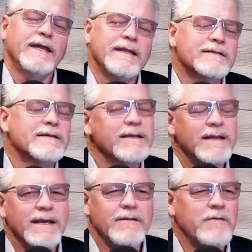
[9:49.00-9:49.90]
it's,
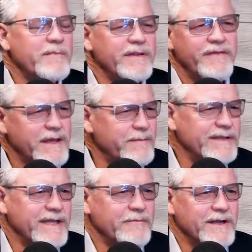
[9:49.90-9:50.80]
I know I've been thinking
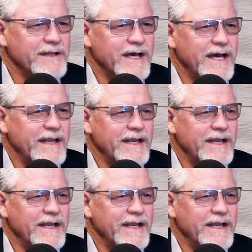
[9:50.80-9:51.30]
about that one a lot,